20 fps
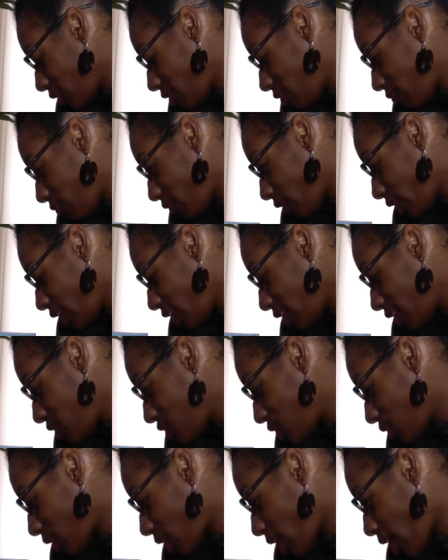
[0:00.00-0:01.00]
afraid that
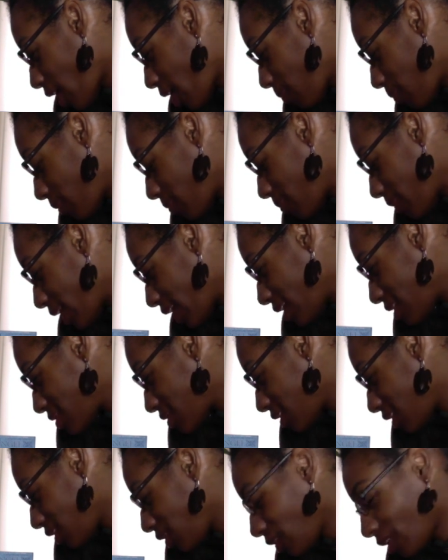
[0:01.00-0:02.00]
you're
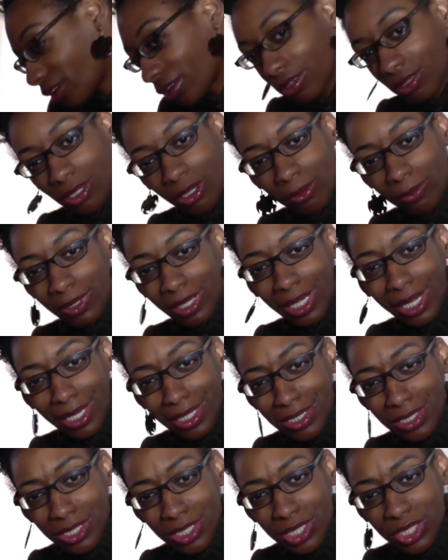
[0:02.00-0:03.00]
compromising your
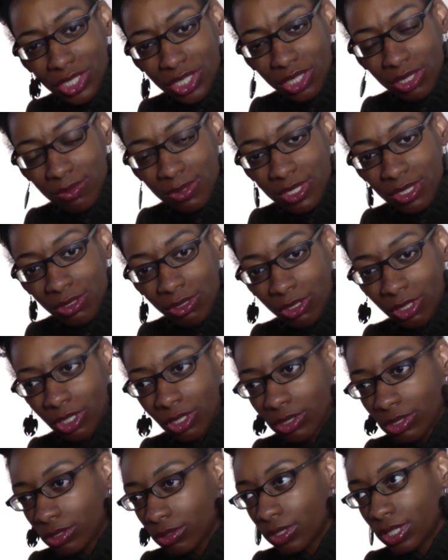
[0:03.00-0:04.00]
relationships in order to
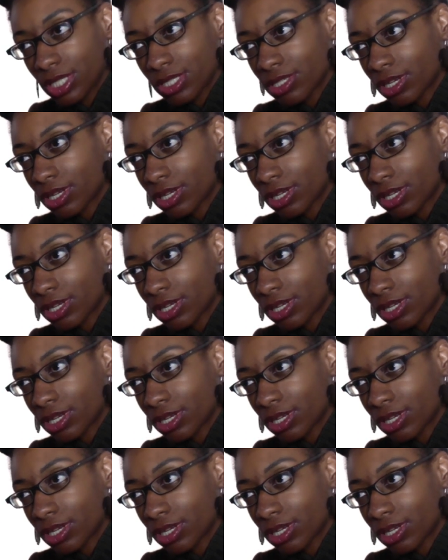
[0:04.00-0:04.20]
do this.